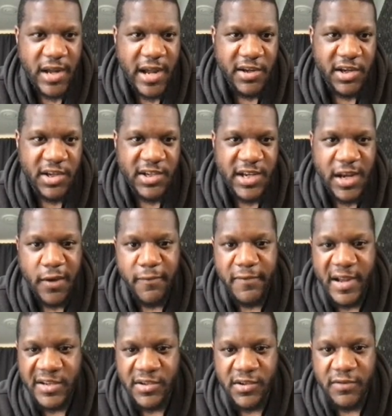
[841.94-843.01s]
how you can take
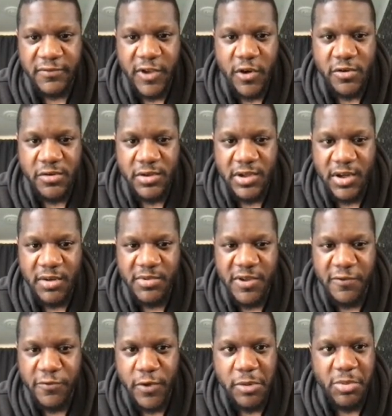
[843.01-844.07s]
advantage of those up to
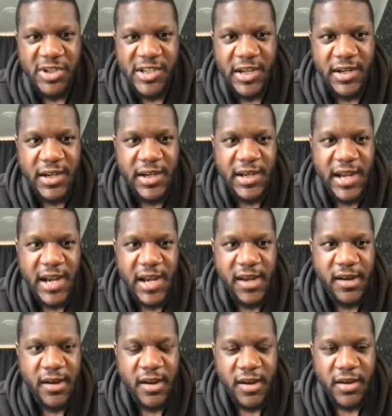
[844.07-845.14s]
three percent a
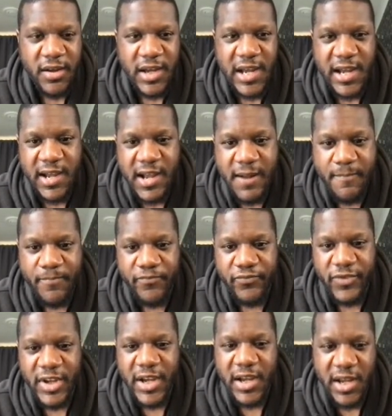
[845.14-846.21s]
day um,
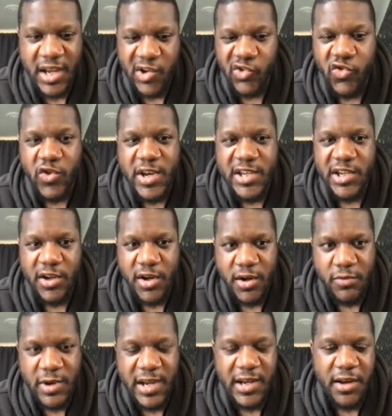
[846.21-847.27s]
uh, increasing on a
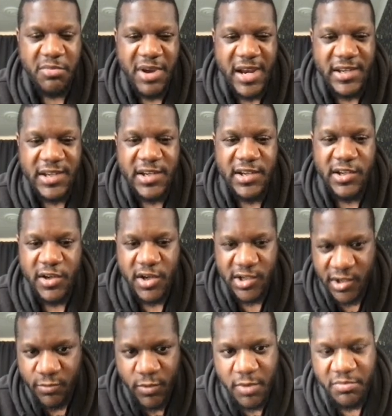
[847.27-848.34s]
weekly basis starts
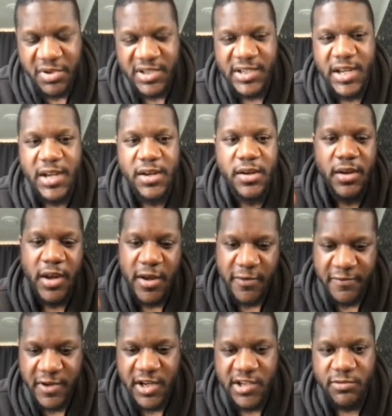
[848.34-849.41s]
at one percent
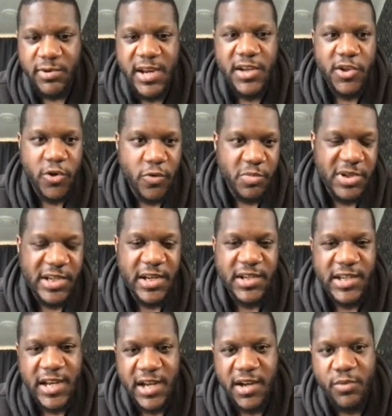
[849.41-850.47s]
first week two percent
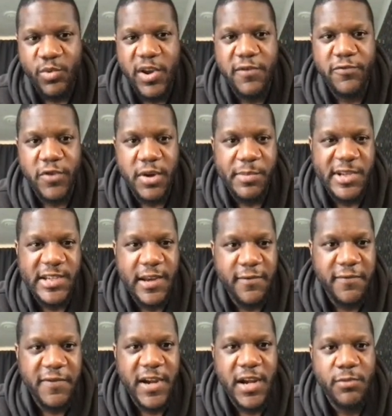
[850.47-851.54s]
second week three percent
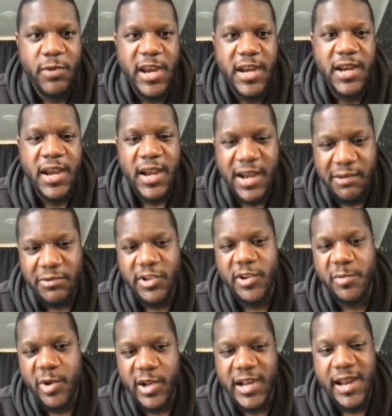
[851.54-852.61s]
third week every time
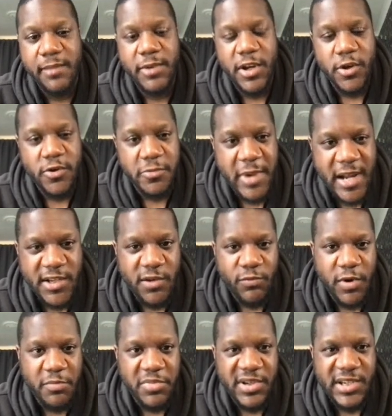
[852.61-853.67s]
you claim it goes back to
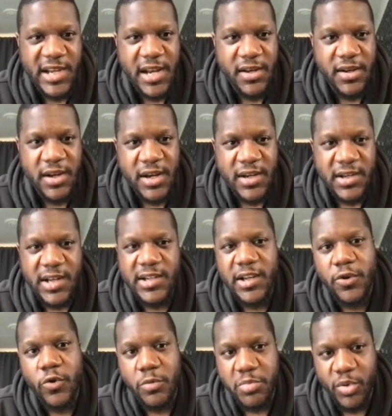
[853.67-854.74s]
one percent so that's a
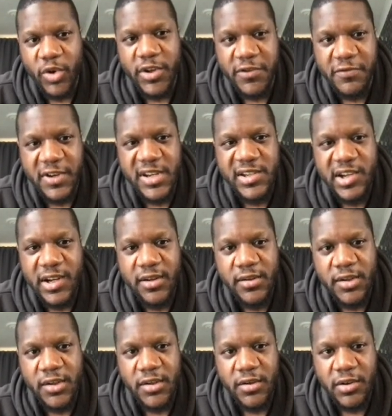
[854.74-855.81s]
little bullish feature
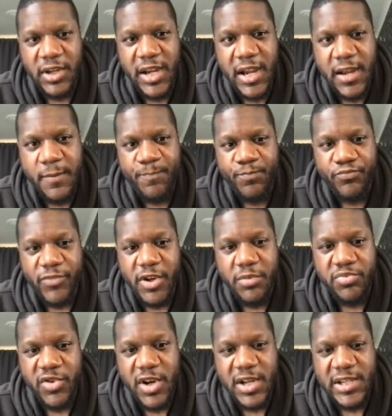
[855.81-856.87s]
okay but the
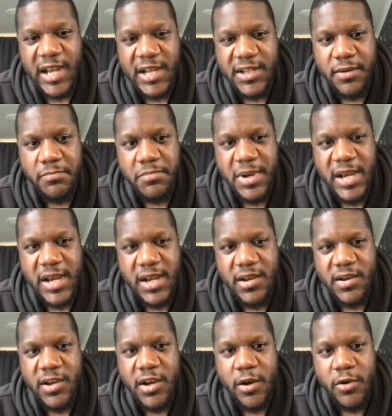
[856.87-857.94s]
price hasn't been
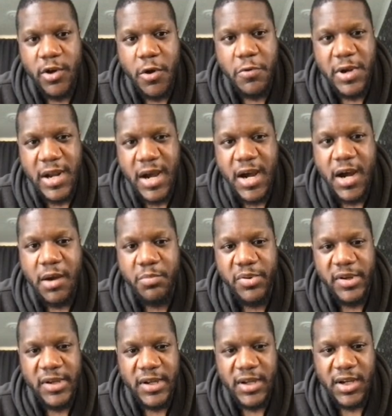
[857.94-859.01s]
you know going up
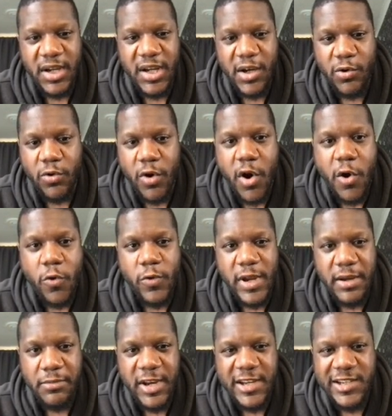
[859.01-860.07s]
uh, or
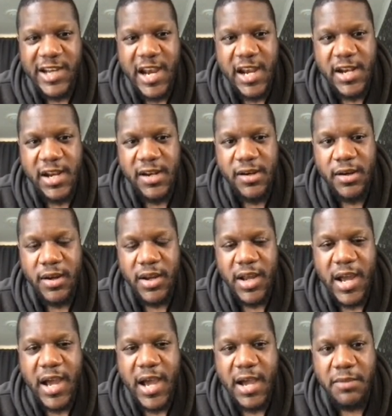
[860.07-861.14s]
holding, maintaining
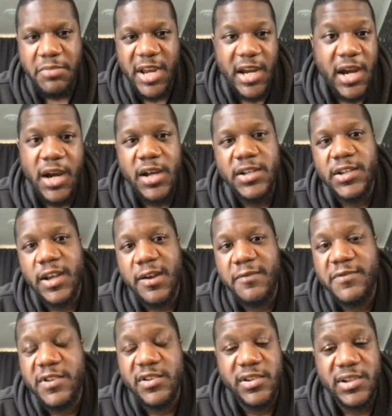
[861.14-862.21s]
uh, because
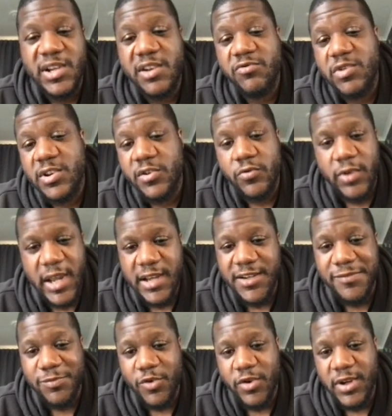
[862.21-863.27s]
of just the original
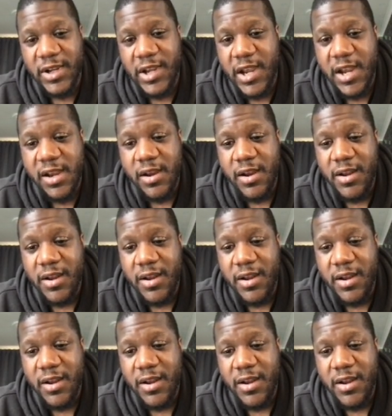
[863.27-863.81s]
exploit. Okay,